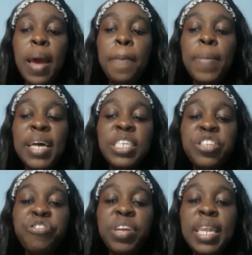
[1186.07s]

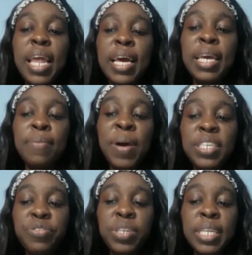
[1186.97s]
Mastering
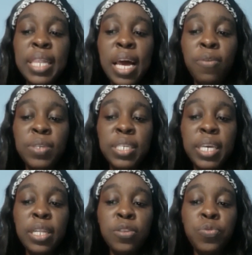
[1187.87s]
in language
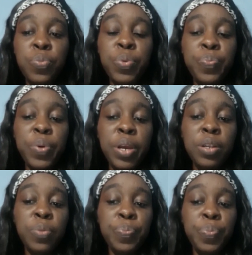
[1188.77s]
skills will
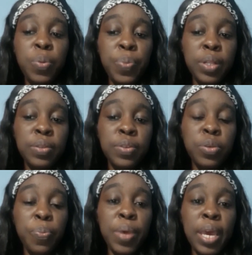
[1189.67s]
prepare the pupils
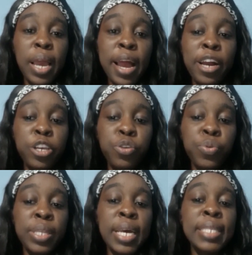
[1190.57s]
to make
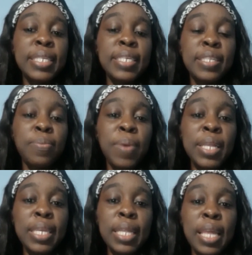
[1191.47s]
accurate and
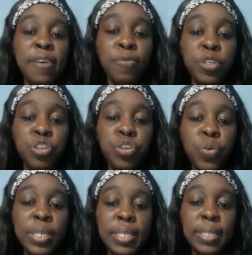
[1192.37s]
systematic language
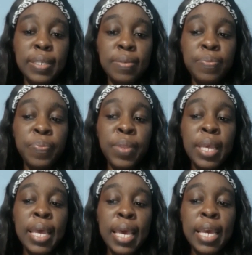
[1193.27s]
choices
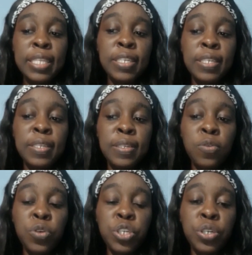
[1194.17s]
in
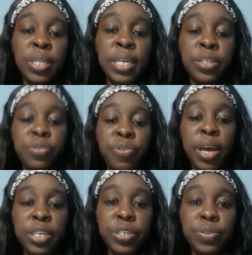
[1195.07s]
social
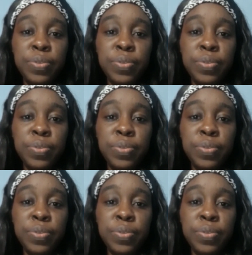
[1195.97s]
interaction.